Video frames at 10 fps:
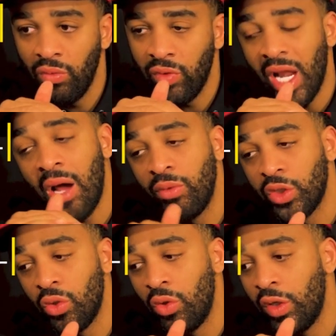that I
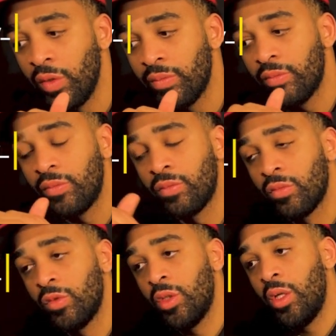was on
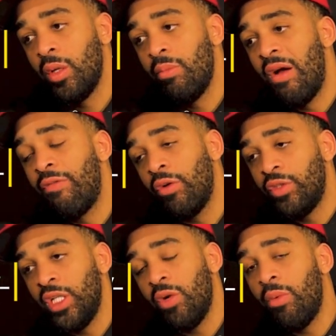my
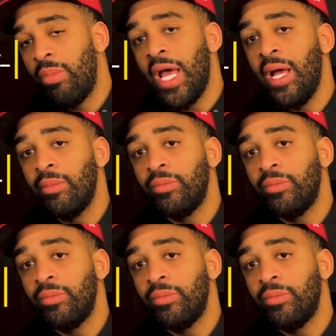first year with Black.